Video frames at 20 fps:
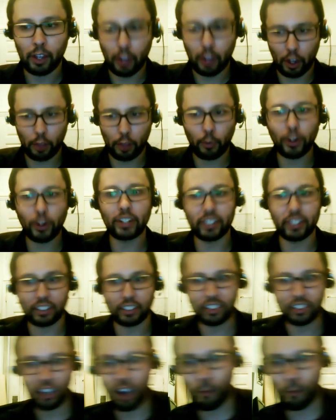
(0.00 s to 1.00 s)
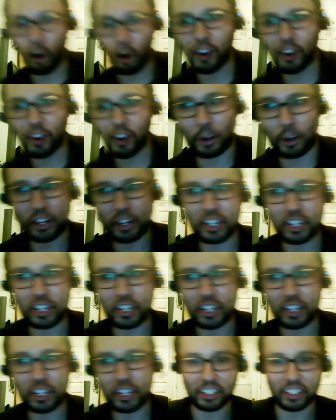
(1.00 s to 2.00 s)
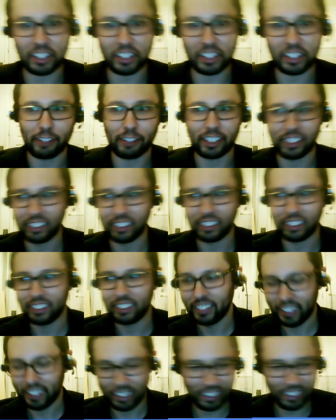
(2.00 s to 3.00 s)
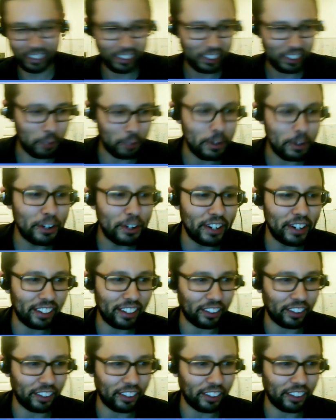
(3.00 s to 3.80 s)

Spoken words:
The point is, are they participants traffic community?